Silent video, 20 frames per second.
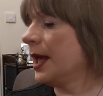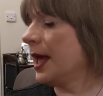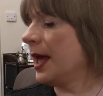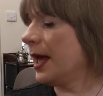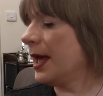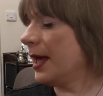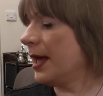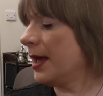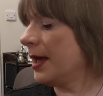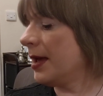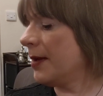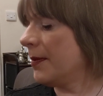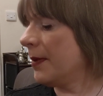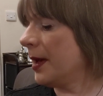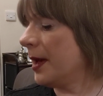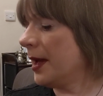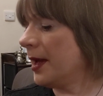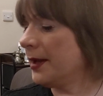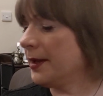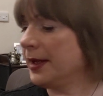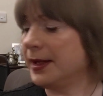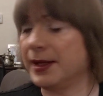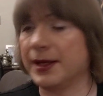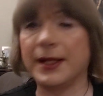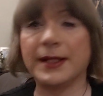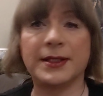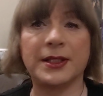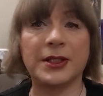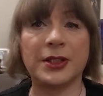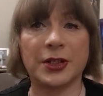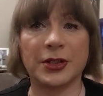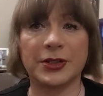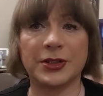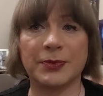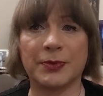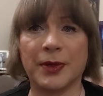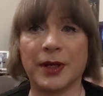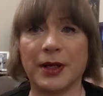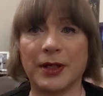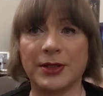And this is a good
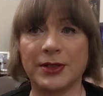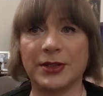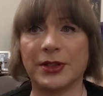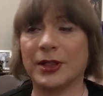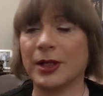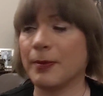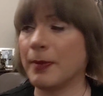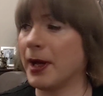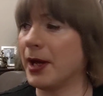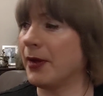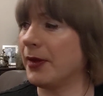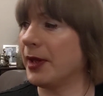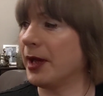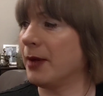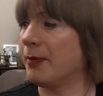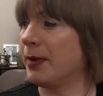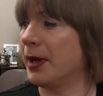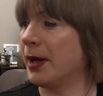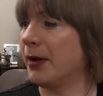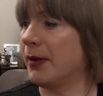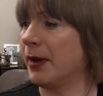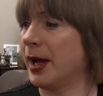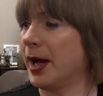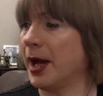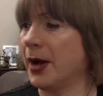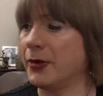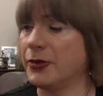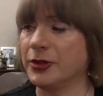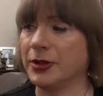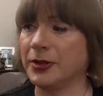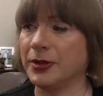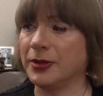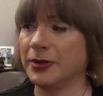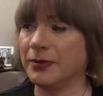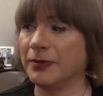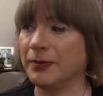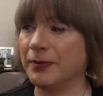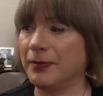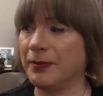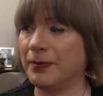study about that, about
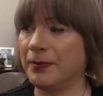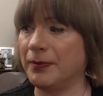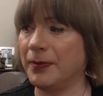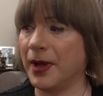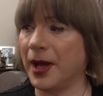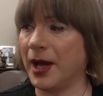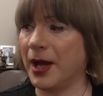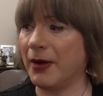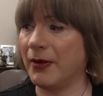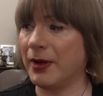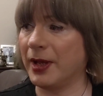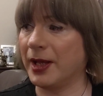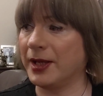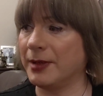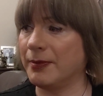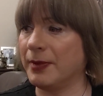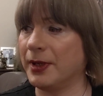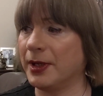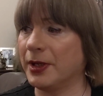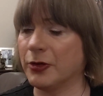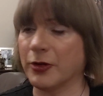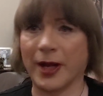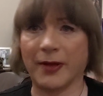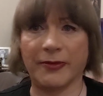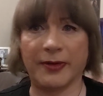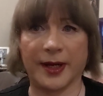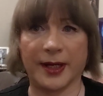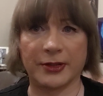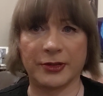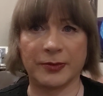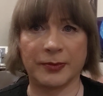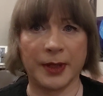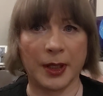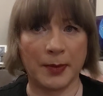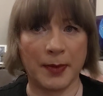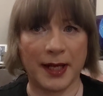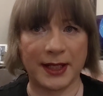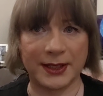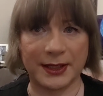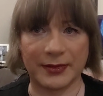how can you be a crime fighter and be a
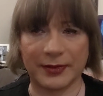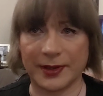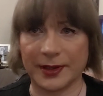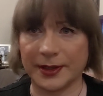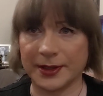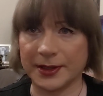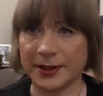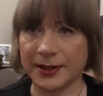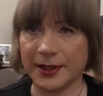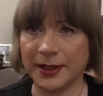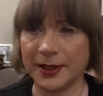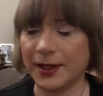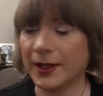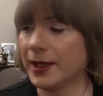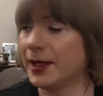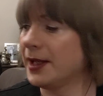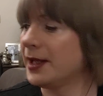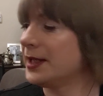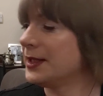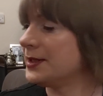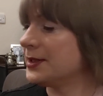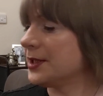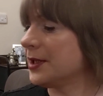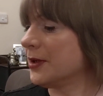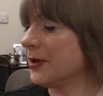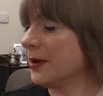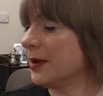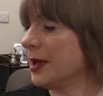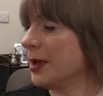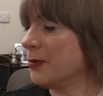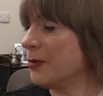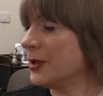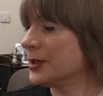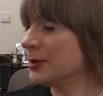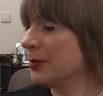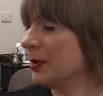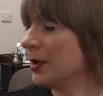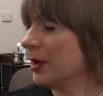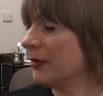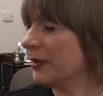pacifist. So it brings
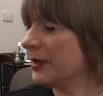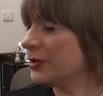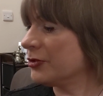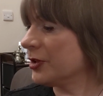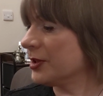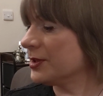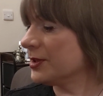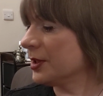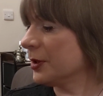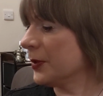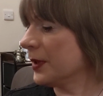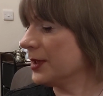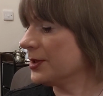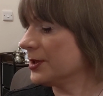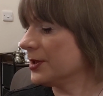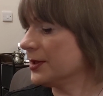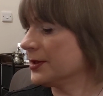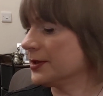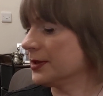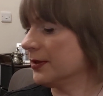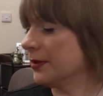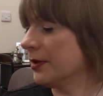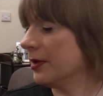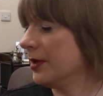up a lot of interesting questions.